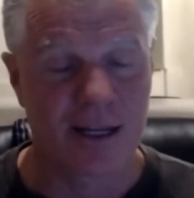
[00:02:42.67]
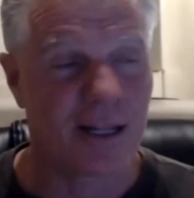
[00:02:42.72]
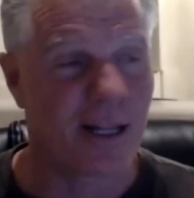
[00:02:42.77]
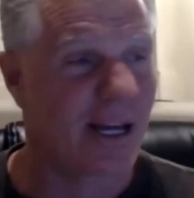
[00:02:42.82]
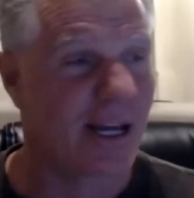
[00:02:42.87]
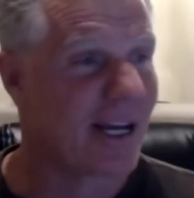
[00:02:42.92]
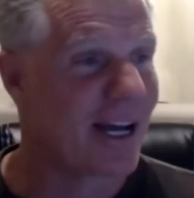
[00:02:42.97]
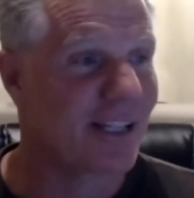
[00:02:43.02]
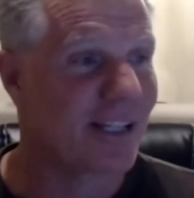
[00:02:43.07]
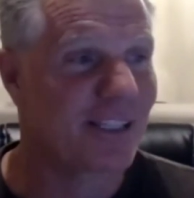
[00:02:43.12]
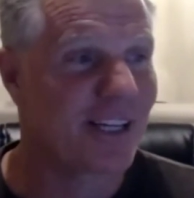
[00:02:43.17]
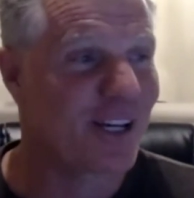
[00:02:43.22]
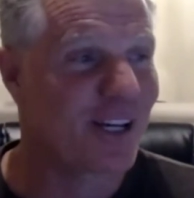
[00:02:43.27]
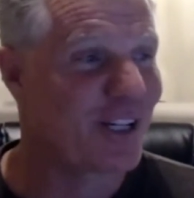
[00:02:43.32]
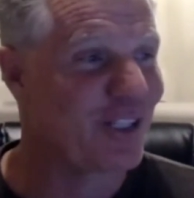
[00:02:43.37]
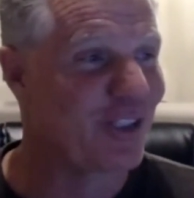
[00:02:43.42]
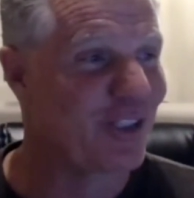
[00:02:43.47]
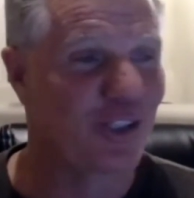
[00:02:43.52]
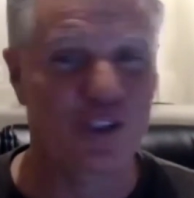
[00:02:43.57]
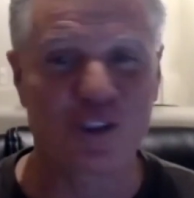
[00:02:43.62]
like I'll tell
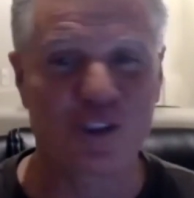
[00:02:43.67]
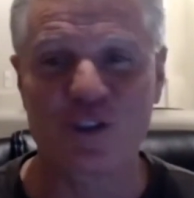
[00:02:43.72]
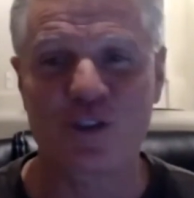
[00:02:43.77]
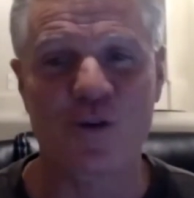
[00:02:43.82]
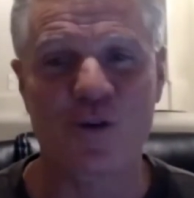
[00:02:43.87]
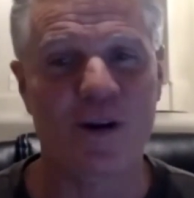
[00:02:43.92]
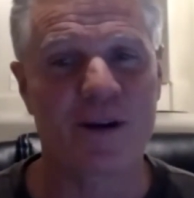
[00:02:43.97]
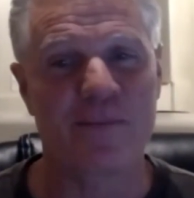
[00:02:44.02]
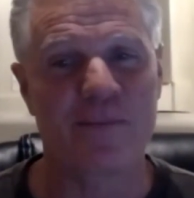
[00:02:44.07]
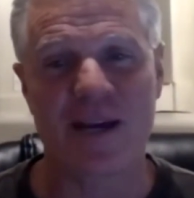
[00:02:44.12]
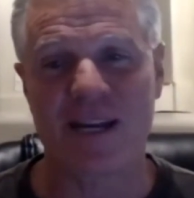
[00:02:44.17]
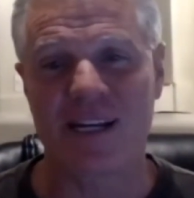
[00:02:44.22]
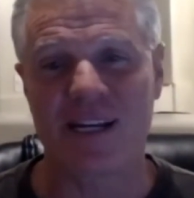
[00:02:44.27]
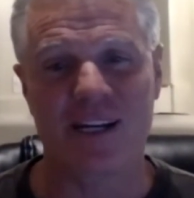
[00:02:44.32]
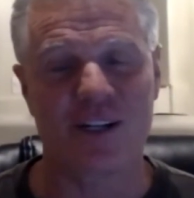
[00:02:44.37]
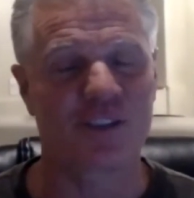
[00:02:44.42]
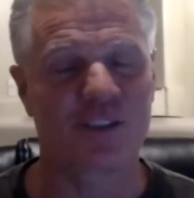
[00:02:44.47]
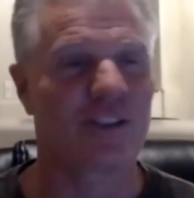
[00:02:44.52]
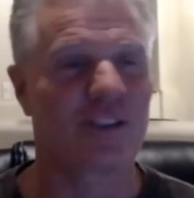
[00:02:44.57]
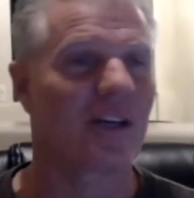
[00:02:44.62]
you a true story. Many
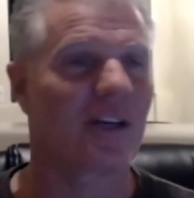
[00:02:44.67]
years